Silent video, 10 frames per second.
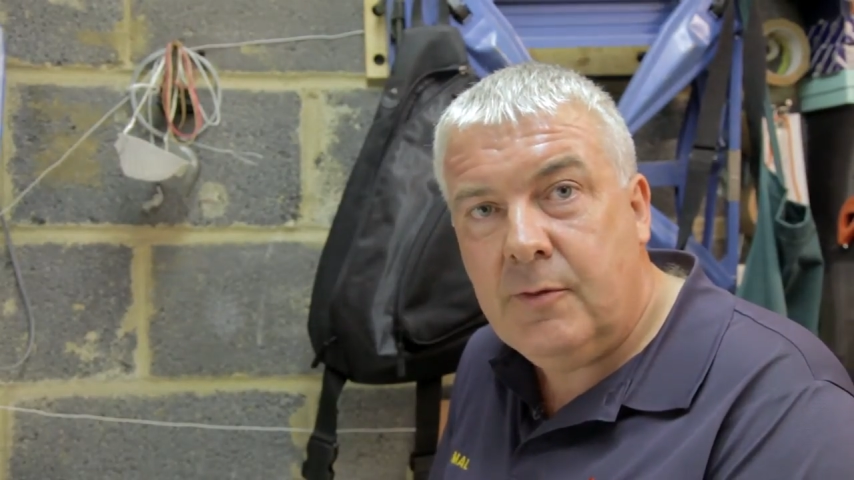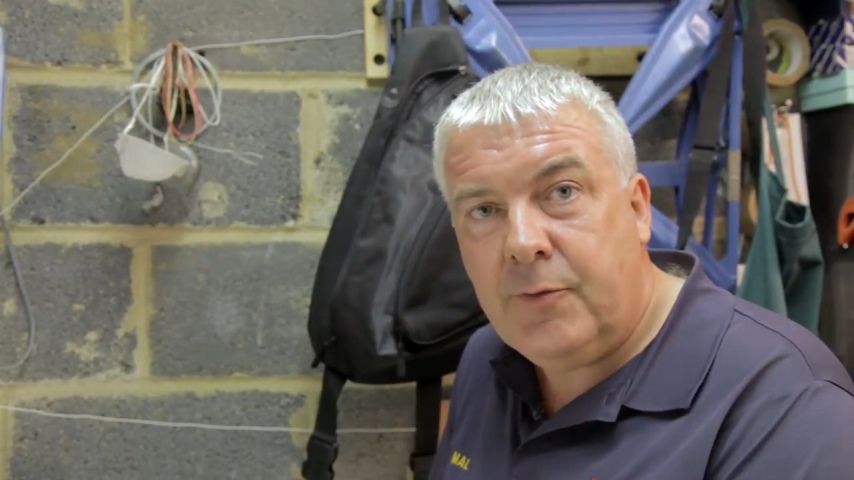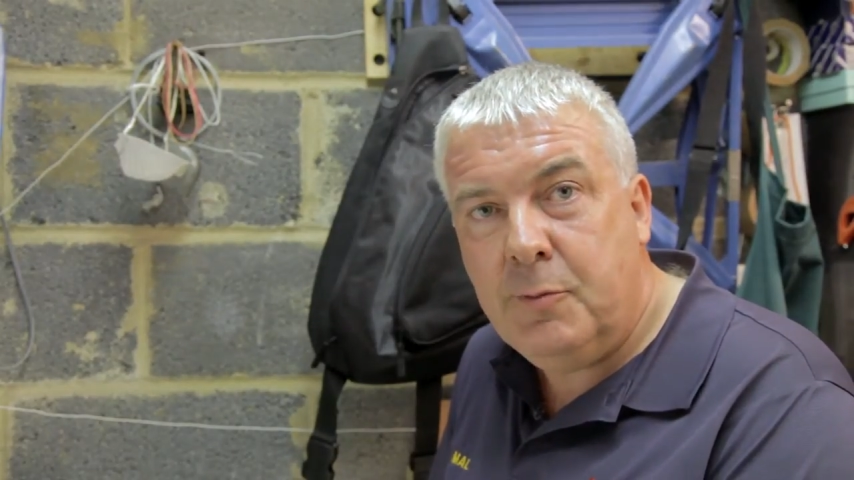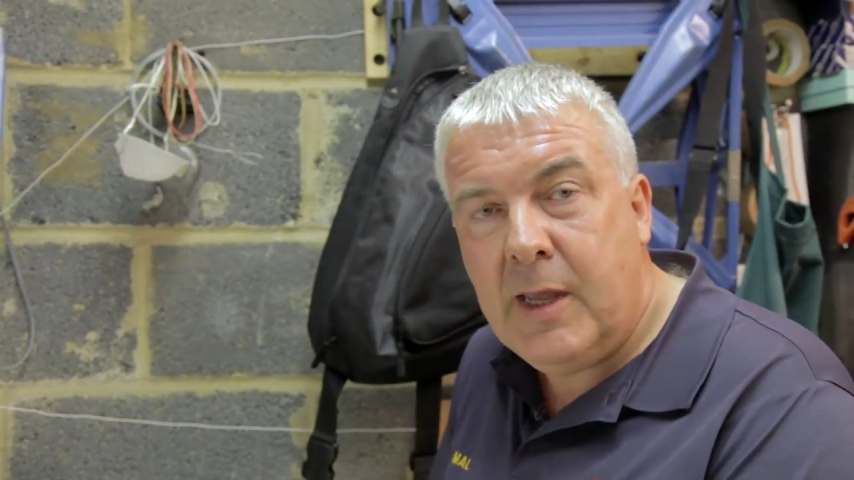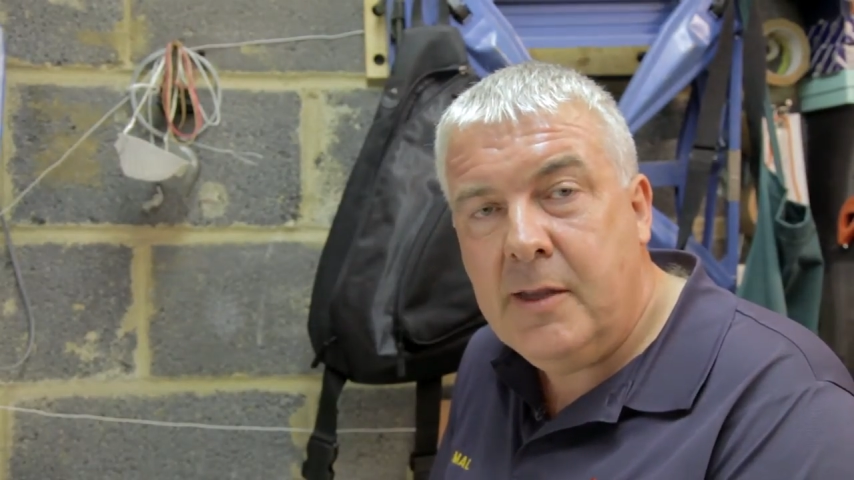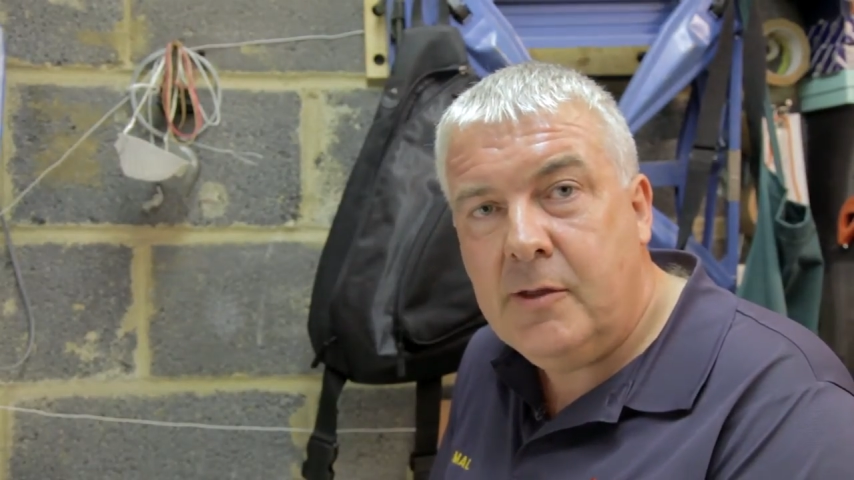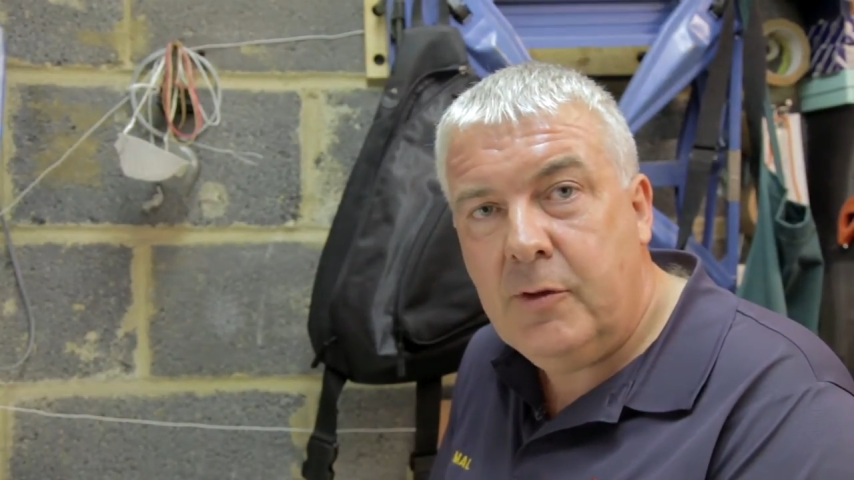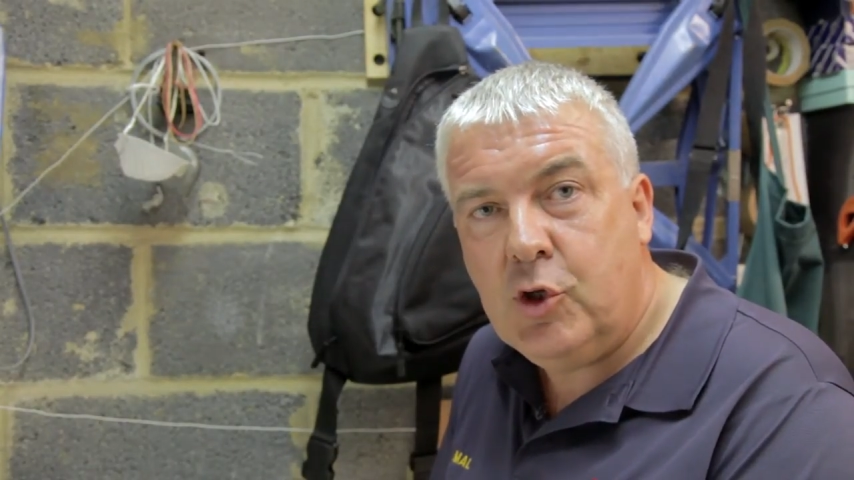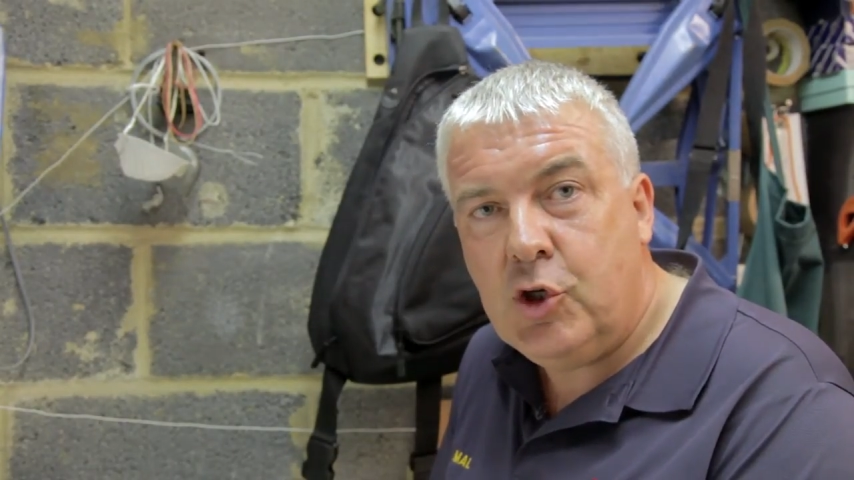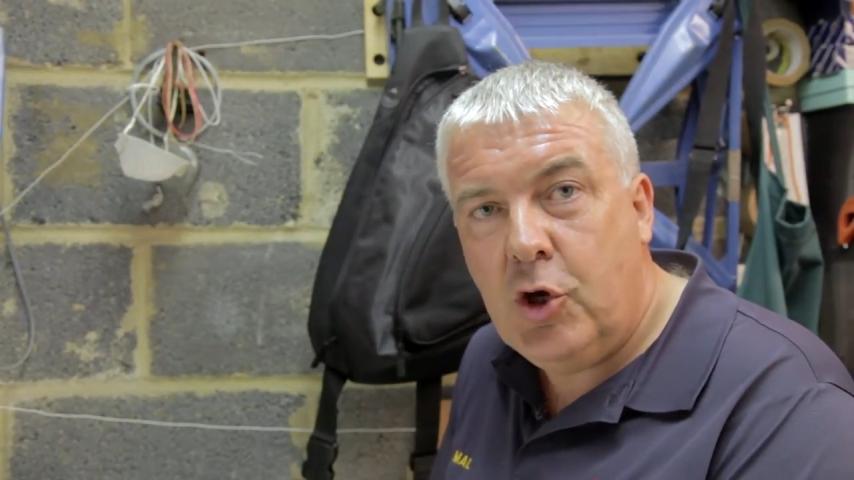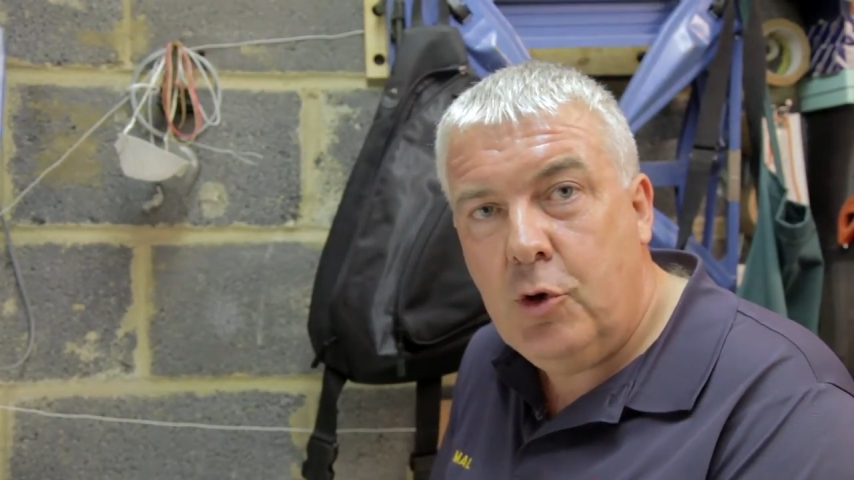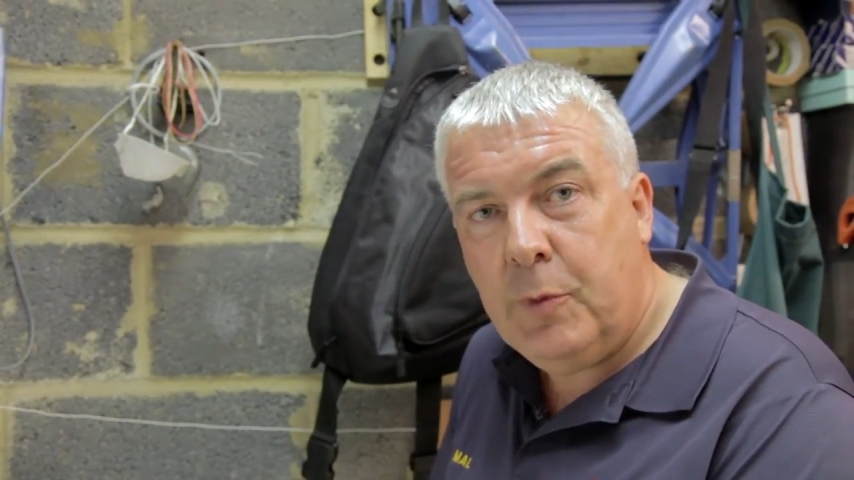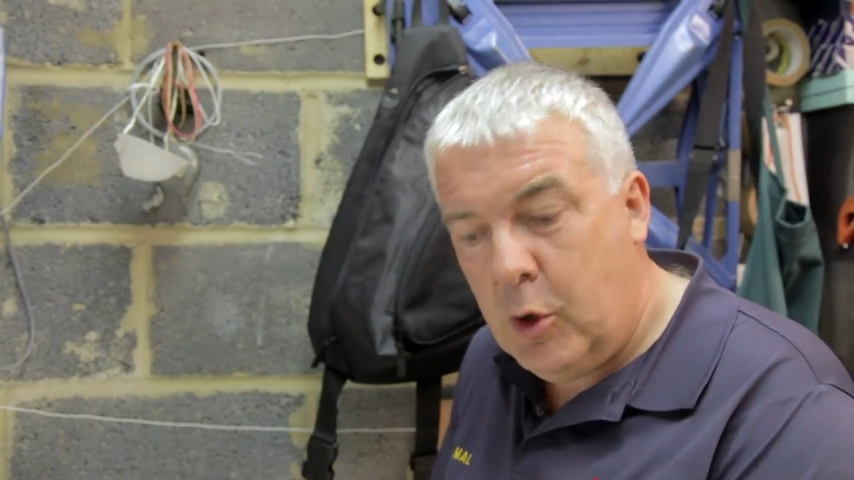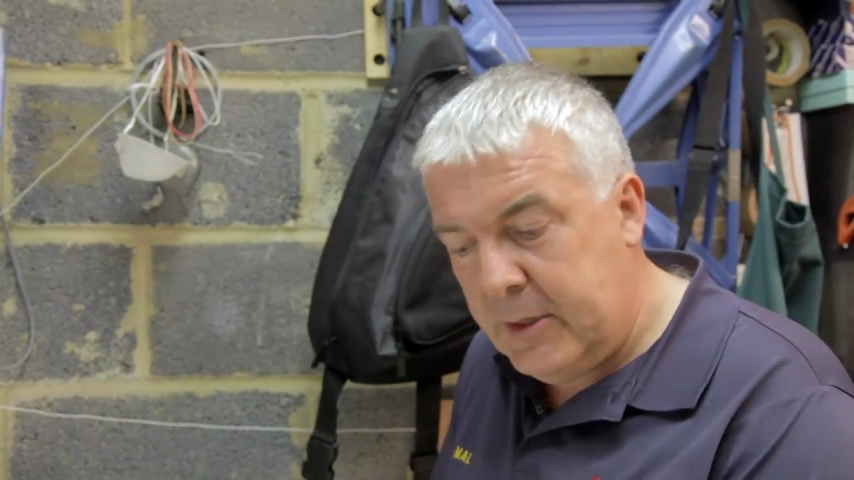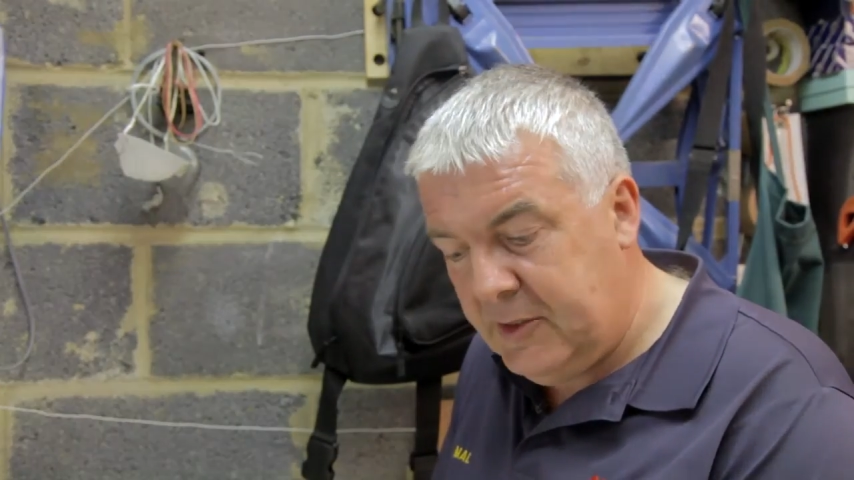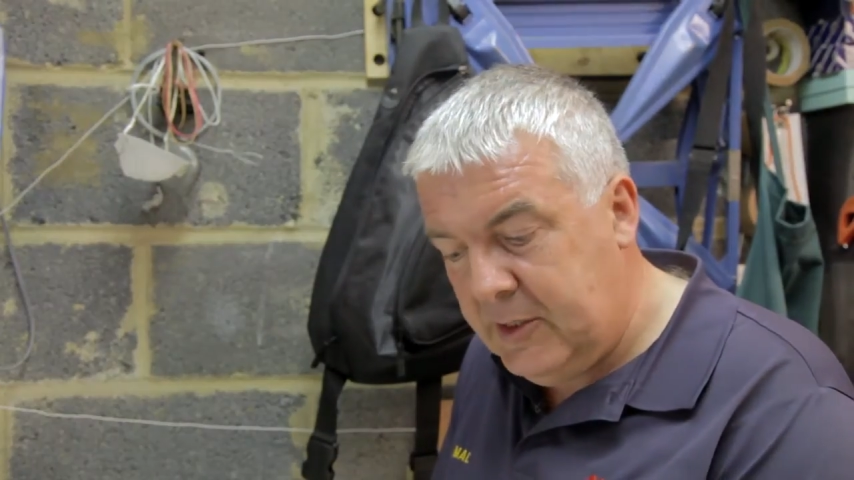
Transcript: from the end of the tube along that